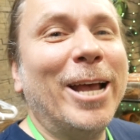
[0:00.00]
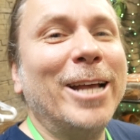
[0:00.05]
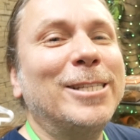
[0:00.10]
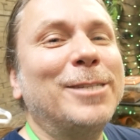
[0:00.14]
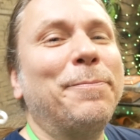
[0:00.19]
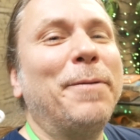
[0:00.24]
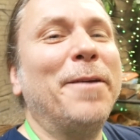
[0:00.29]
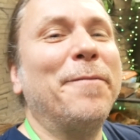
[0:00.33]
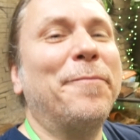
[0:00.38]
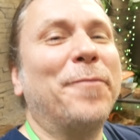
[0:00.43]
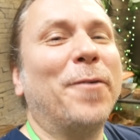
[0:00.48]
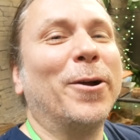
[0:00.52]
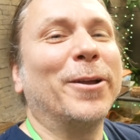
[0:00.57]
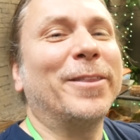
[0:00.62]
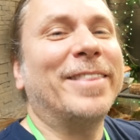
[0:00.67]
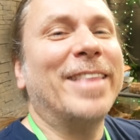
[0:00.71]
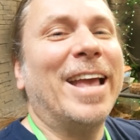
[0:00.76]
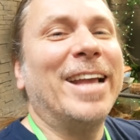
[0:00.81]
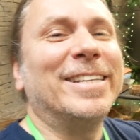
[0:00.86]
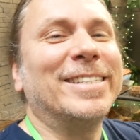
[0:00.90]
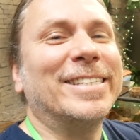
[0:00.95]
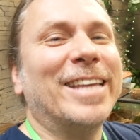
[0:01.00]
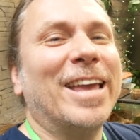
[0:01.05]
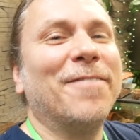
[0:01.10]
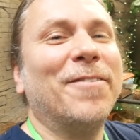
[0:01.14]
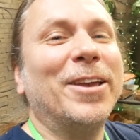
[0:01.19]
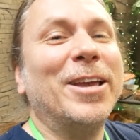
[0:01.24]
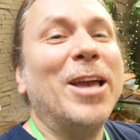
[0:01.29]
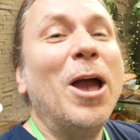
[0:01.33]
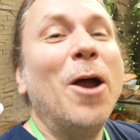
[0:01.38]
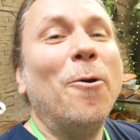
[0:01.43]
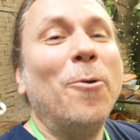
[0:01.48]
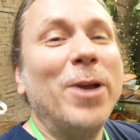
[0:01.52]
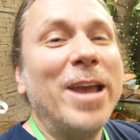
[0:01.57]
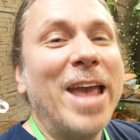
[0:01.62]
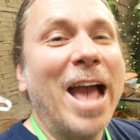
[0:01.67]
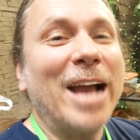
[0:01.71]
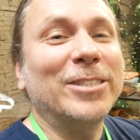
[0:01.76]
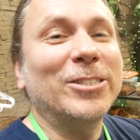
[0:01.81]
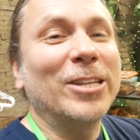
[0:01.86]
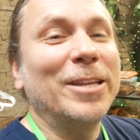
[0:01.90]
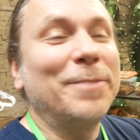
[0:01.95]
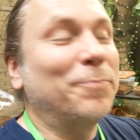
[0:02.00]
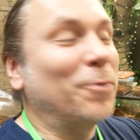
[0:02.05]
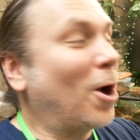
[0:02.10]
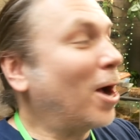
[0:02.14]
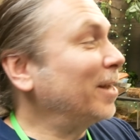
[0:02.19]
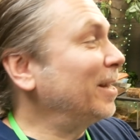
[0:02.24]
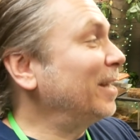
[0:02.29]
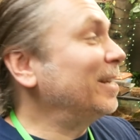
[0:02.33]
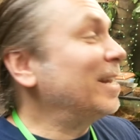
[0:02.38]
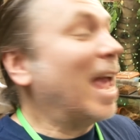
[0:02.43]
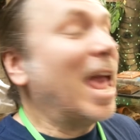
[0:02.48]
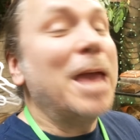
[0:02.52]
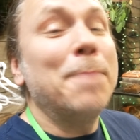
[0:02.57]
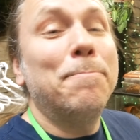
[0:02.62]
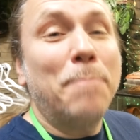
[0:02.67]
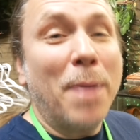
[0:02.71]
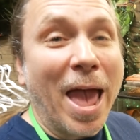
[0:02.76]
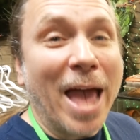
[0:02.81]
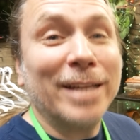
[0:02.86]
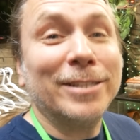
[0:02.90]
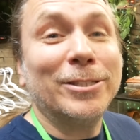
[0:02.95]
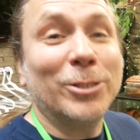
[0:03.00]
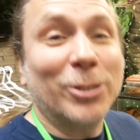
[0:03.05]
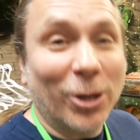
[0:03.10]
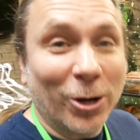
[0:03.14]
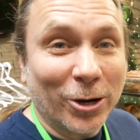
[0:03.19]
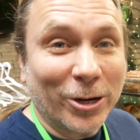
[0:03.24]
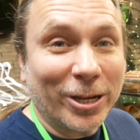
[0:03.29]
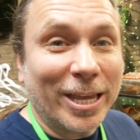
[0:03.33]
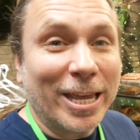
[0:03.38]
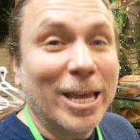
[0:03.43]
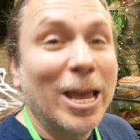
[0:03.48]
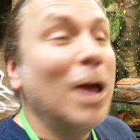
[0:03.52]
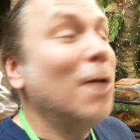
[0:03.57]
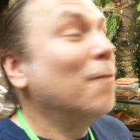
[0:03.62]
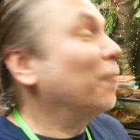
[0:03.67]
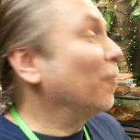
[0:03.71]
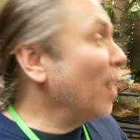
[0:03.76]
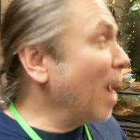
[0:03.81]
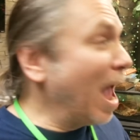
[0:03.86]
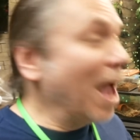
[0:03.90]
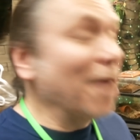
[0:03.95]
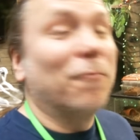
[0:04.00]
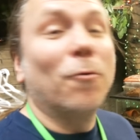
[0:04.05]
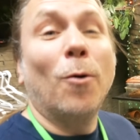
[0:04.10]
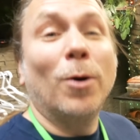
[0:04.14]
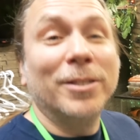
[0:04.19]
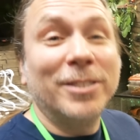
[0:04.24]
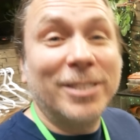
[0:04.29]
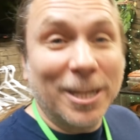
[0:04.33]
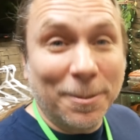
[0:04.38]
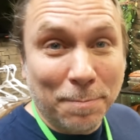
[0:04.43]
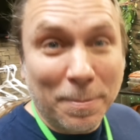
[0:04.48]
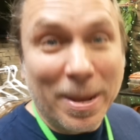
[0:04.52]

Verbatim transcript: Just before Thanksgiving, we actually brought in a pet turkey for everyone to